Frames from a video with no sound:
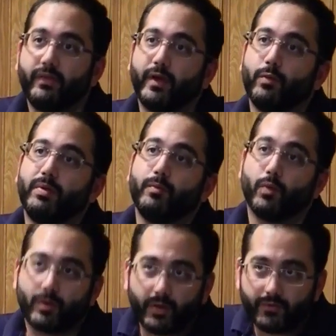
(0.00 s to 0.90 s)
that would be
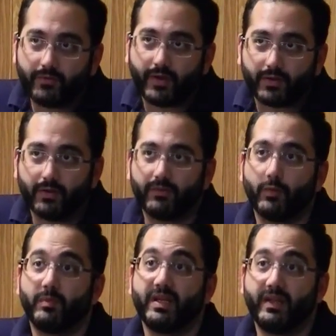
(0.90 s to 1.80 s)
more cost effective,
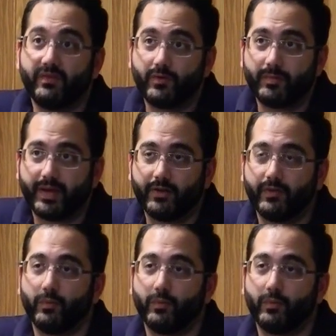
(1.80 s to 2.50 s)
that would be easier to manage,